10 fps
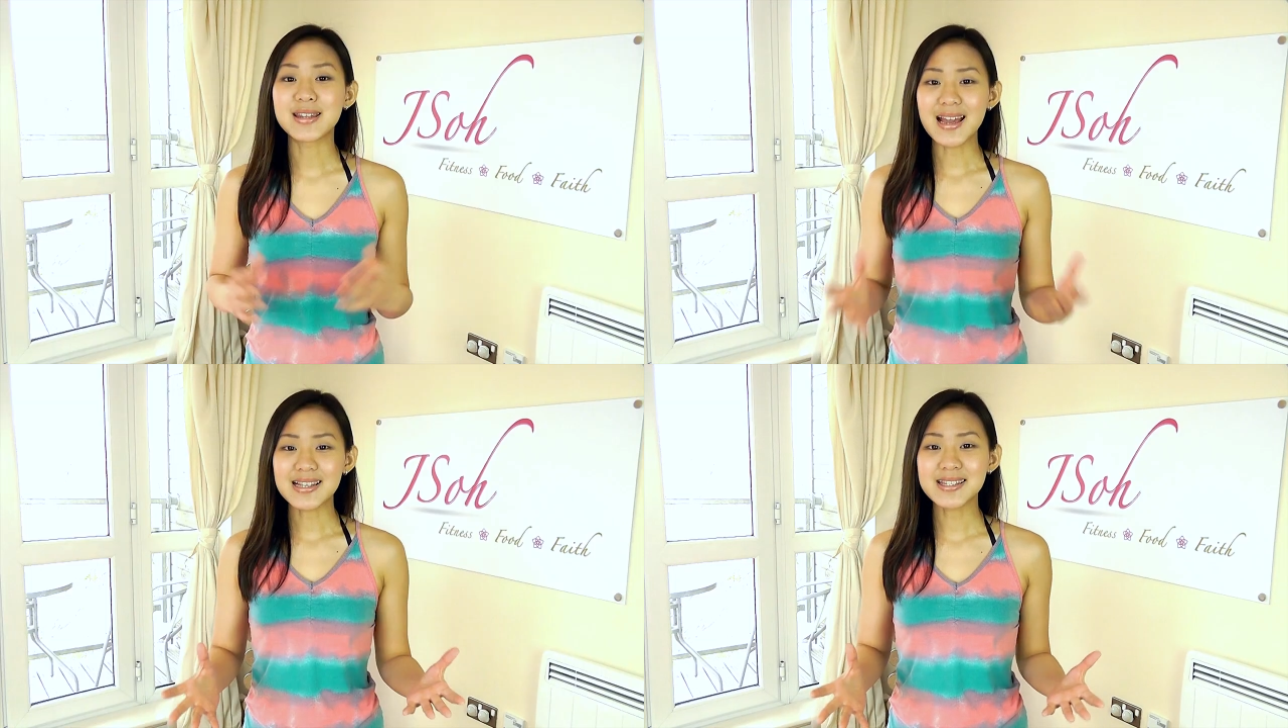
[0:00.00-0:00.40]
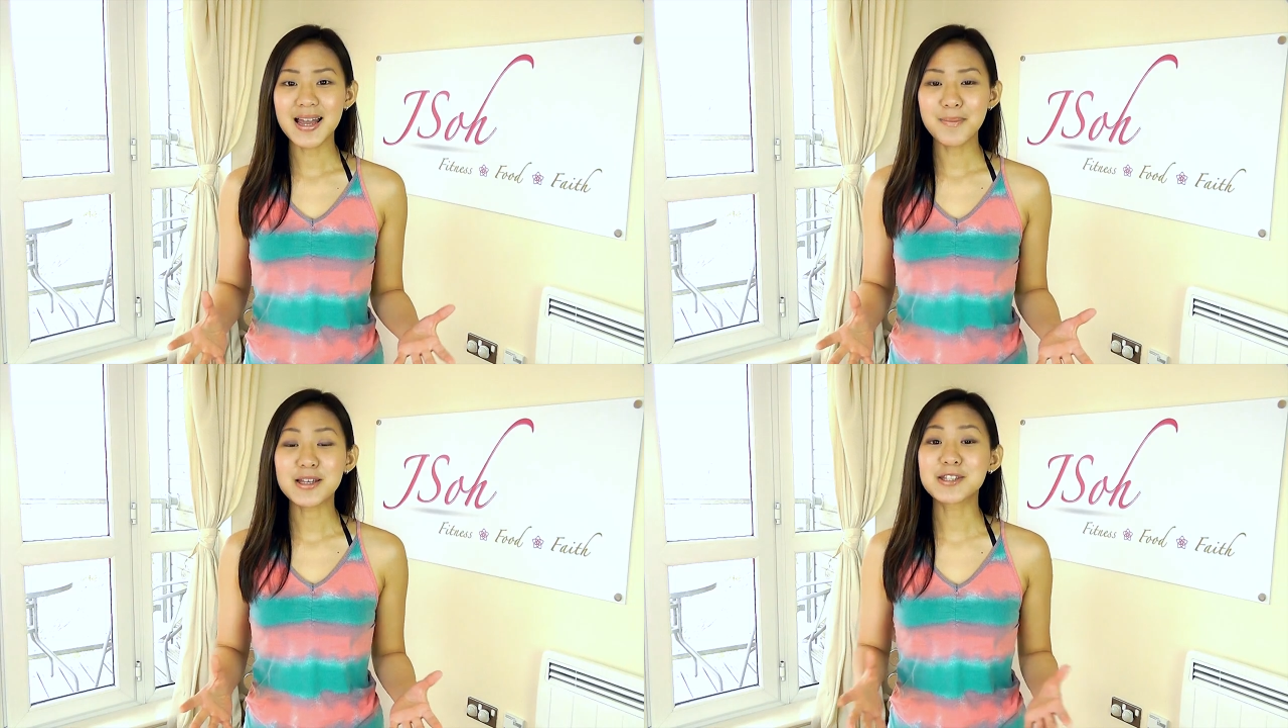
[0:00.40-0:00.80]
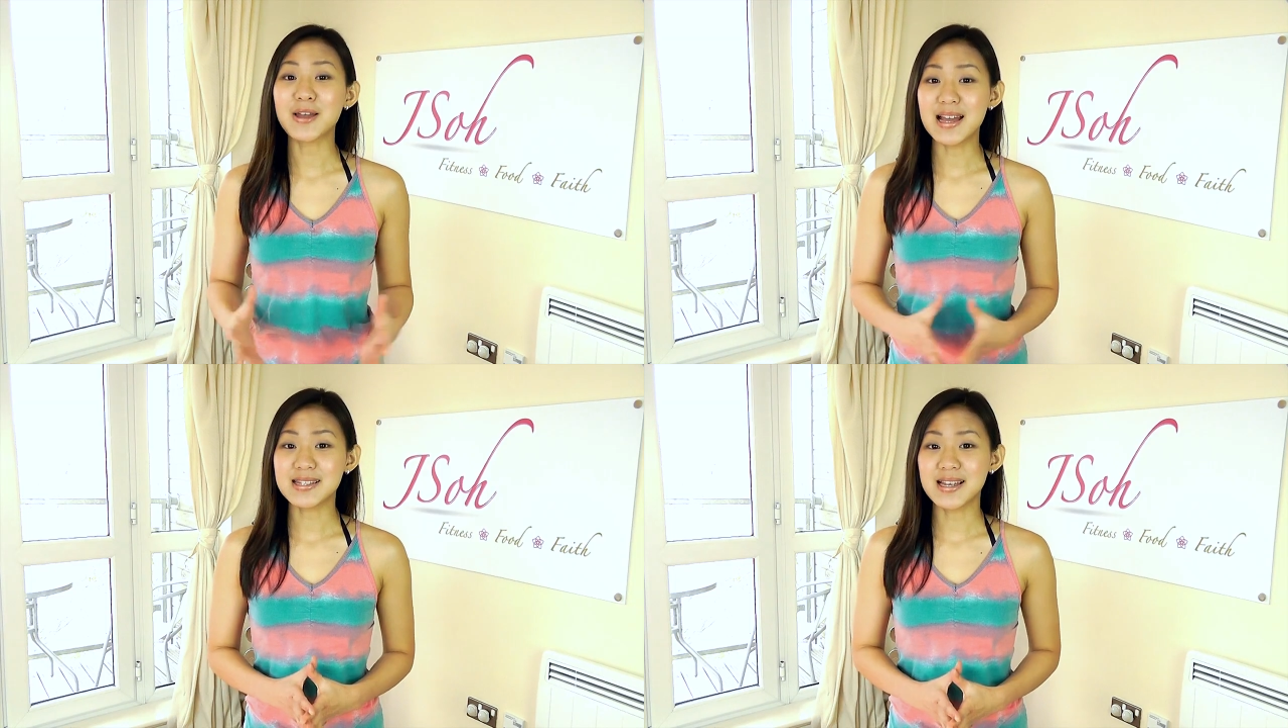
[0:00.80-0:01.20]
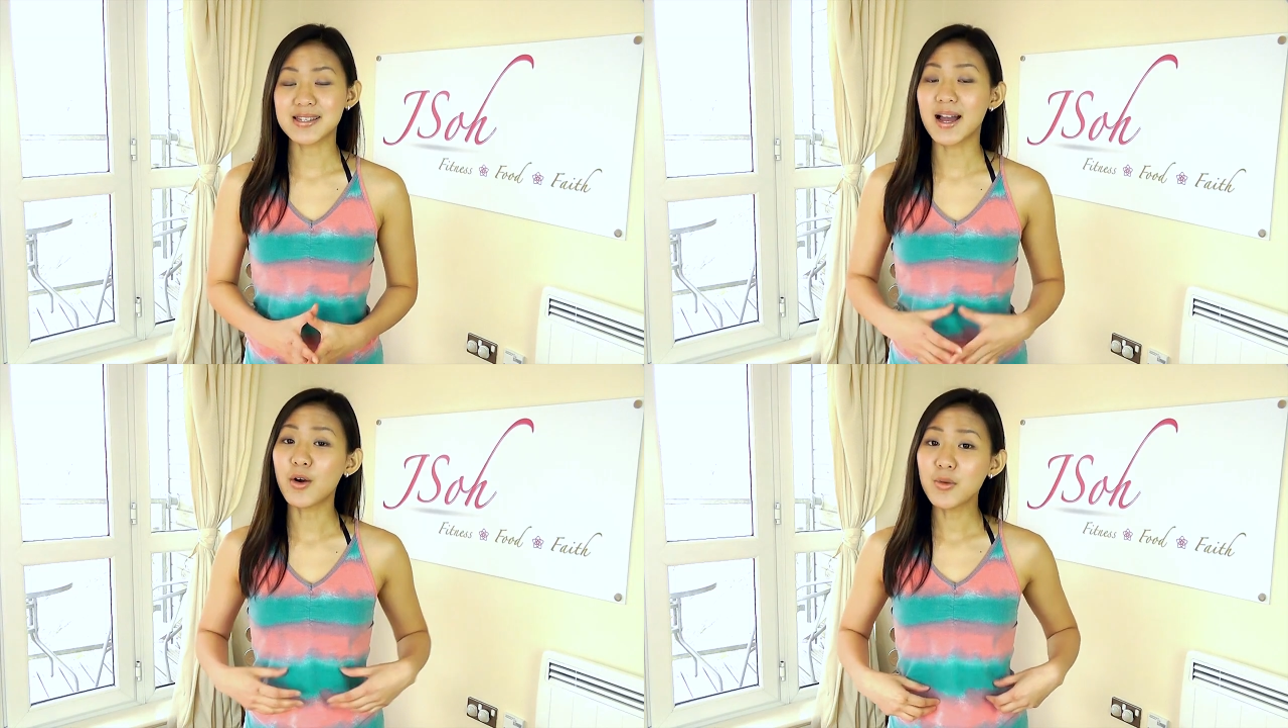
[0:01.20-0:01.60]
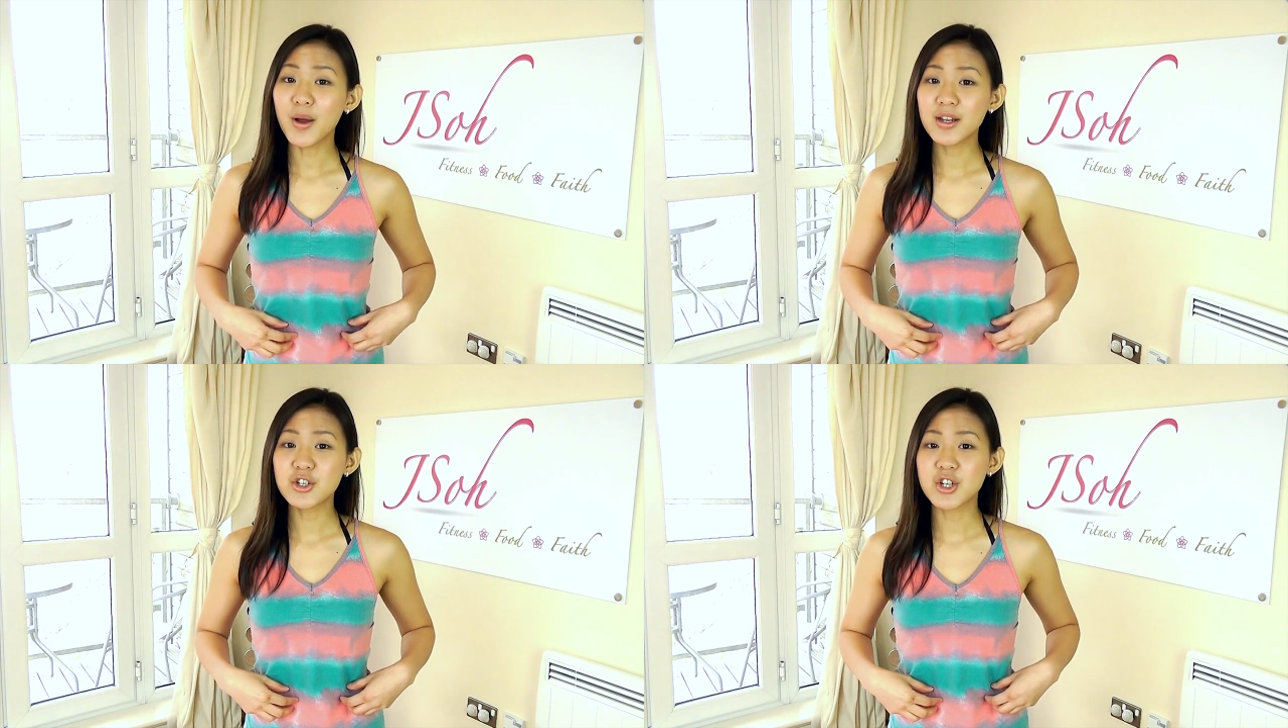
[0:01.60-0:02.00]
next step is to assess our
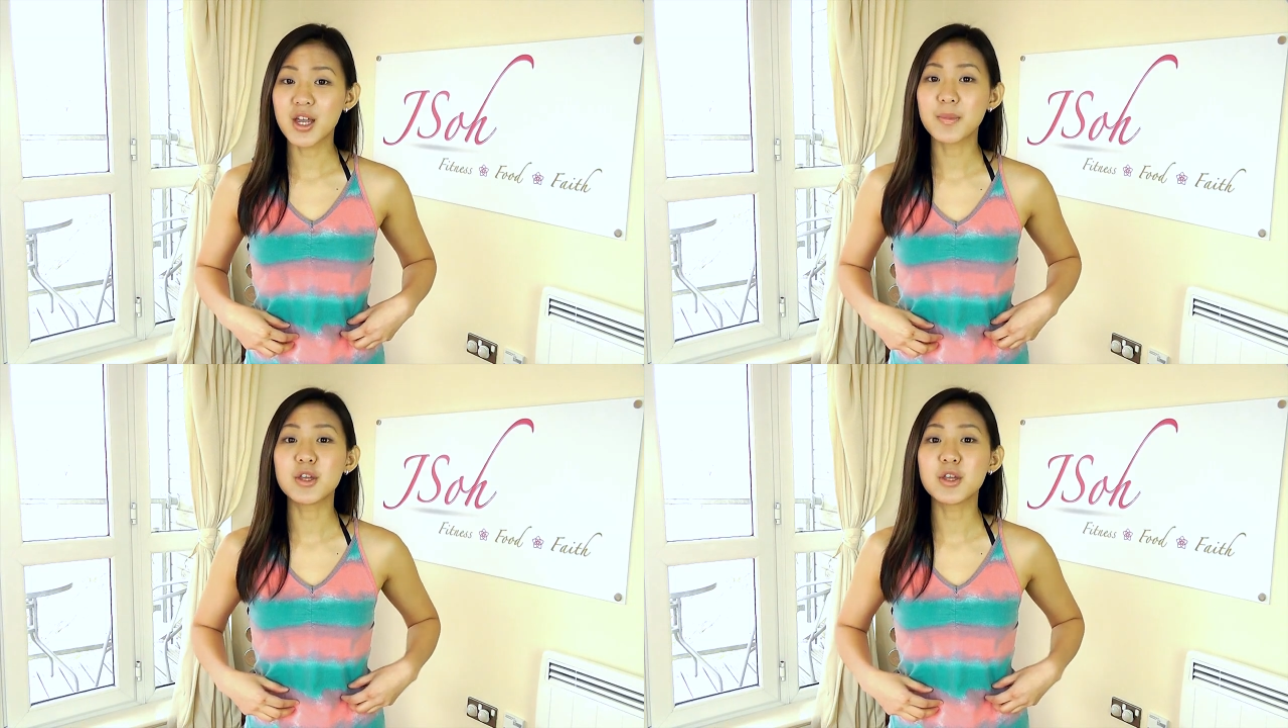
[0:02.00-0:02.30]
body shape